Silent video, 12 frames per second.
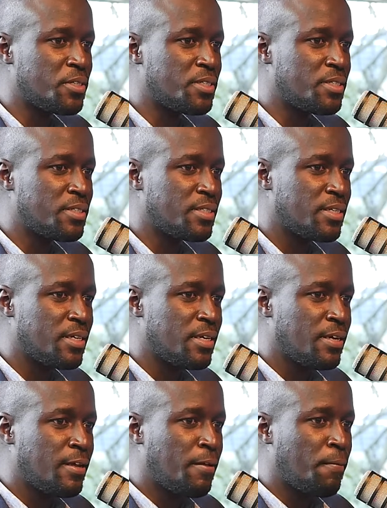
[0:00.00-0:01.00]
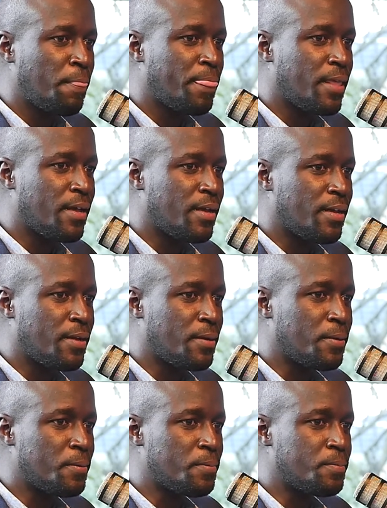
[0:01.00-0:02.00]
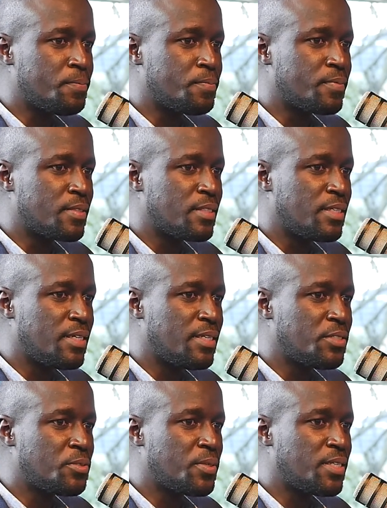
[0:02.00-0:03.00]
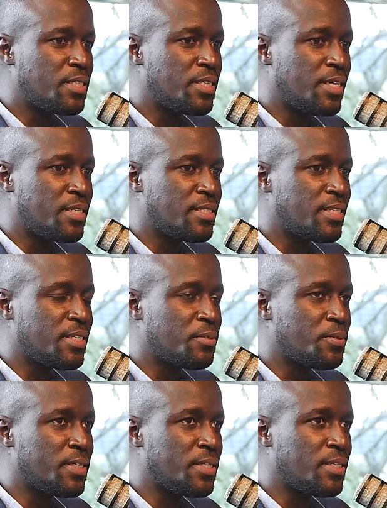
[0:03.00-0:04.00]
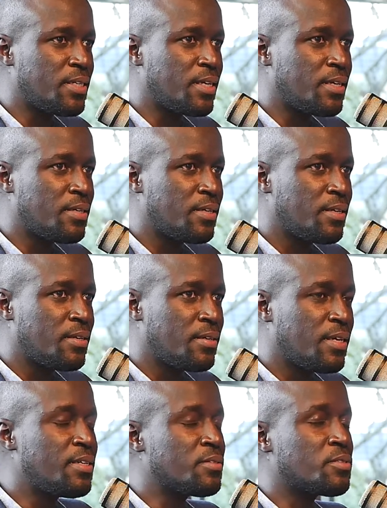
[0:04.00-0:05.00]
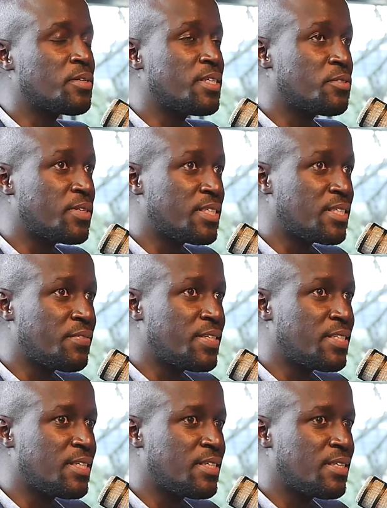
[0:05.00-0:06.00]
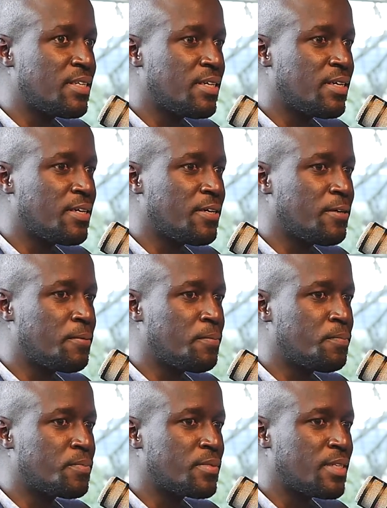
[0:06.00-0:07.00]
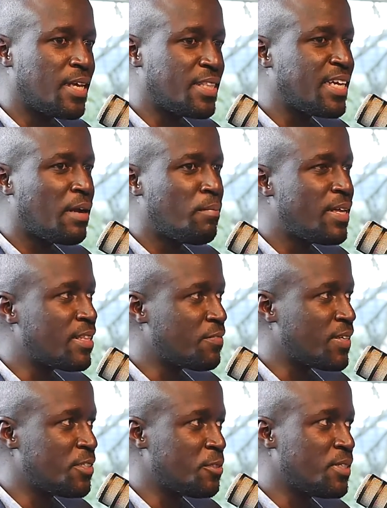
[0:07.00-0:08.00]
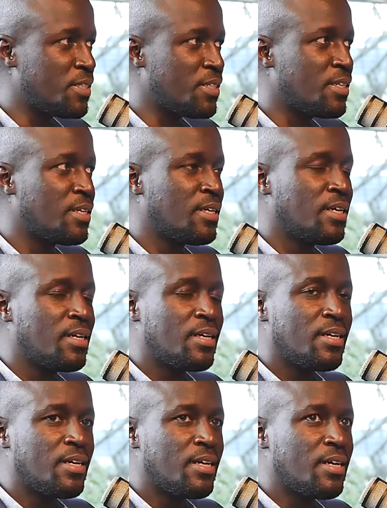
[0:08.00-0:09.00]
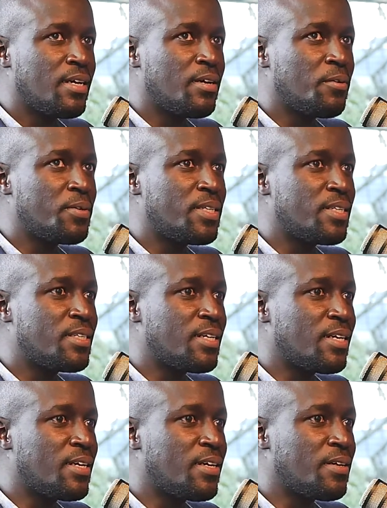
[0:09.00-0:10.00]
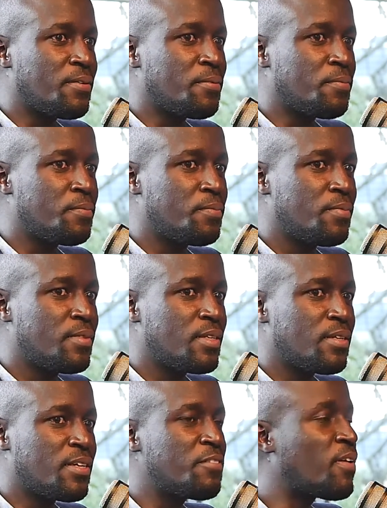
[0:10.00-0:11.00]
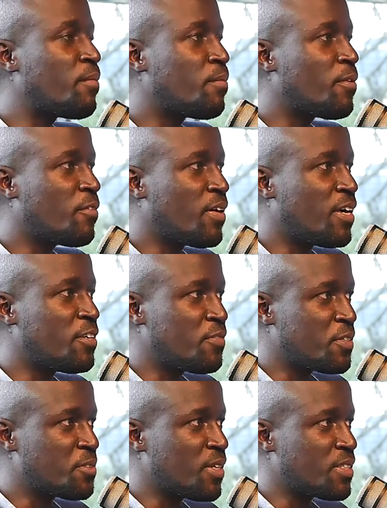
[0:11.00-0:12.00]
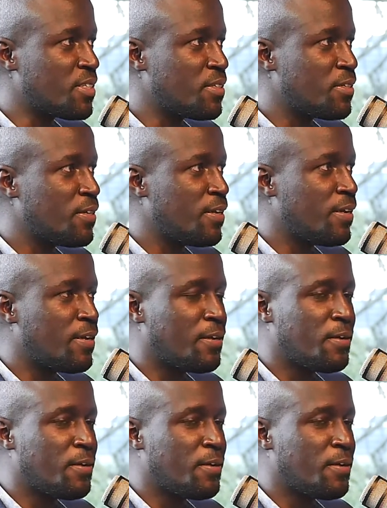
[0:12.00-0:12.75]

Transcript: as I joined in 2018, in 2017, I think a month after I joined, we did a revamp of our infrastructure.